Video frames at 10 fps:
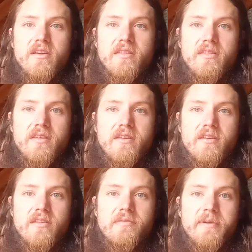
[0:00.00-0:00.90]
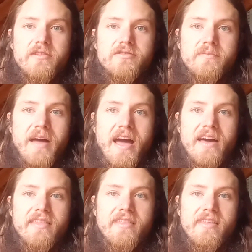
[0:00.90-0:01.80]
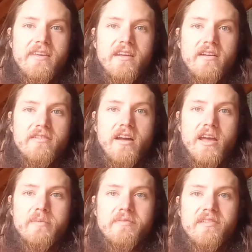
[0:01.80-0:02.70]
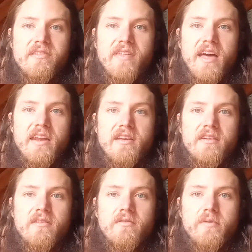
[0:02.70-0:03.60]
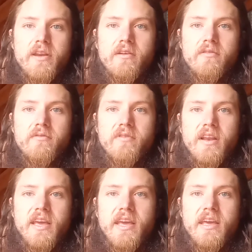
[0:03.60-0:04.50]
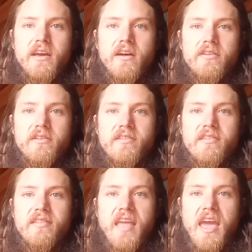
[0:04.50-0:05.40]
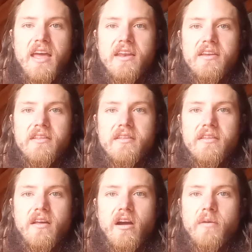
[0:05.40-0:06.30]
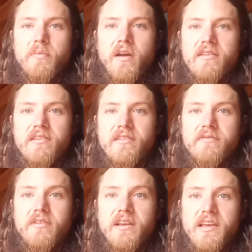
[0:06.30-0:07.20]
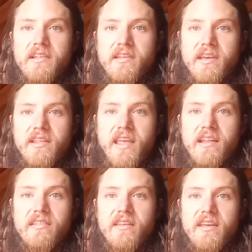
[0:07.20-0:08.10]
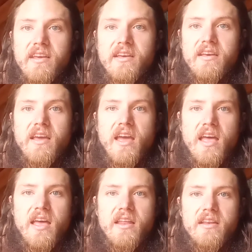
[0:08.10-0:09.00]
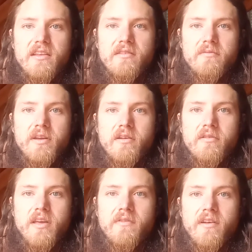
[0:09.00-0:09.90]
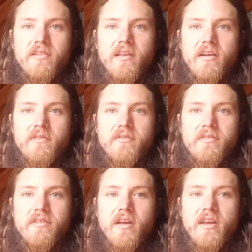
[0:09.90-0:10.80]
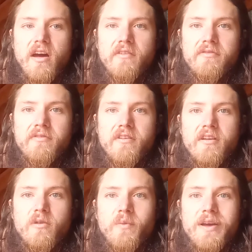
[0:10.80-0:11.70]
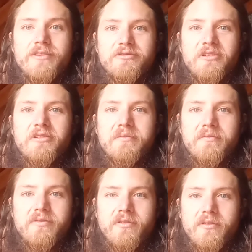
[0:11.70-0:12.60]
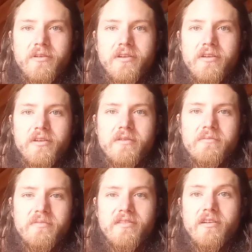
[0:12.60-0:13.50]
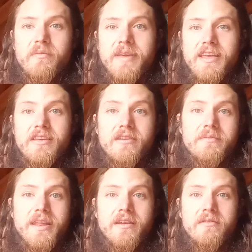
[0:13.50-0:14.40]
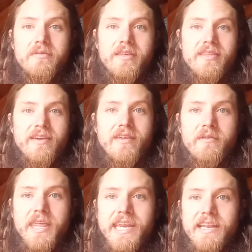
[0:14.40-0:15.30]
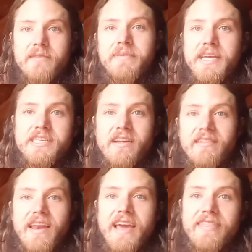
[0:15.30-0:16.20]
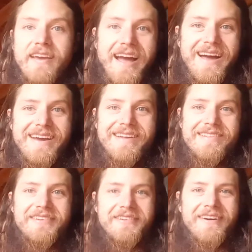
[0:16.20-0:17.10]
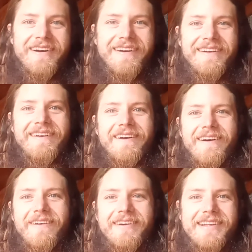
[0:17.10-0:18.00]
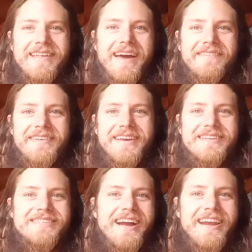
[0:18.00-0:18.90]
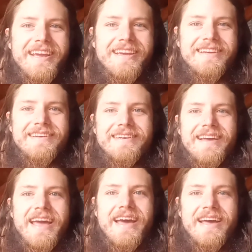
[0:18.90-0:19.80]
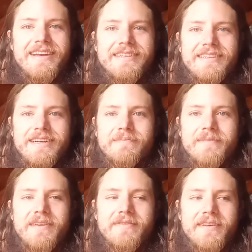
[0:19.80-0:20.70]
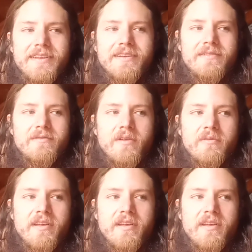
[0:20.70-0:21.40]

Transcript: the spiritual path in our times, is that we don't really understand our process of releasing density, and we don't give ourselves enough wiggle room for still being human. We think that we need to be just like the guides who are always happy and shiny. And even when we